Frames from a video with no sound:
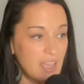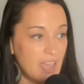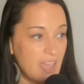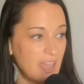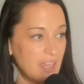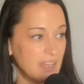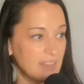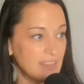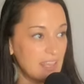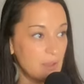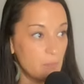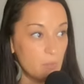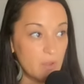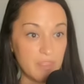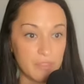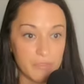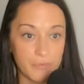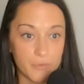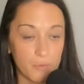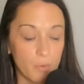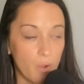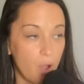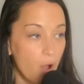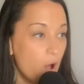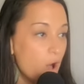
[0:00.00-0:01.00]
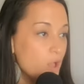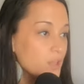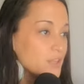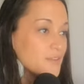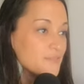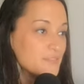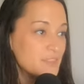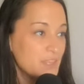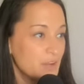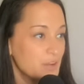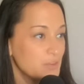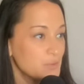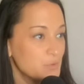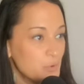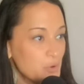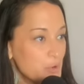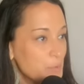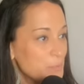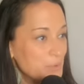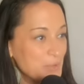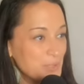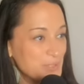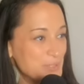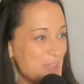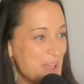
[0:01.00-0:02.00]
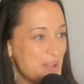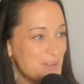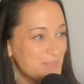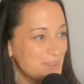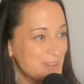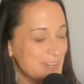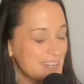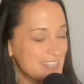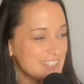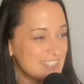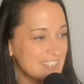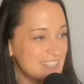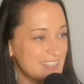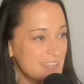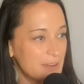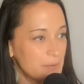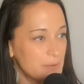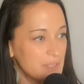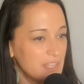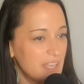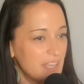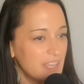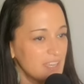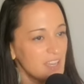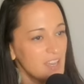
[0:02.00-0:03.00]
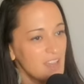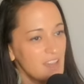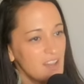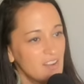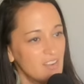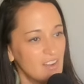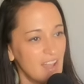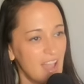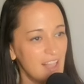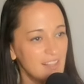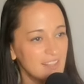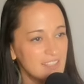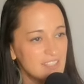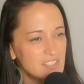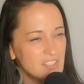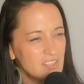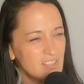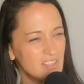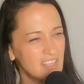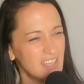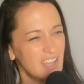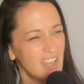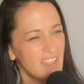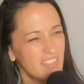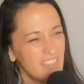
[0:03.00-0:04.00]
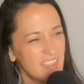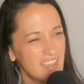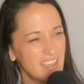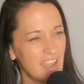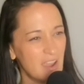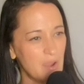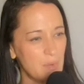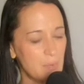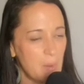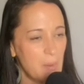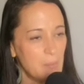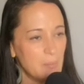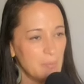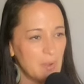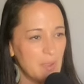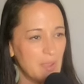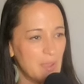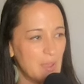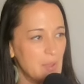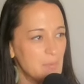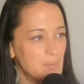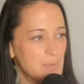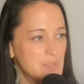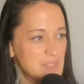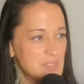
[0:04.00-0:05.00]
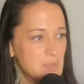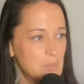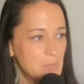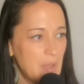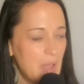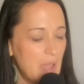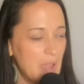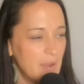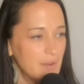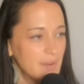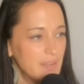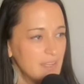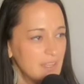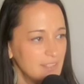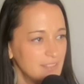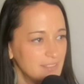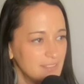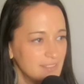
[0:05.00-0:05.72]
And they went through all of their normal networks and they were like, oh, Alan Tudyk, I think I remember him as the pirate.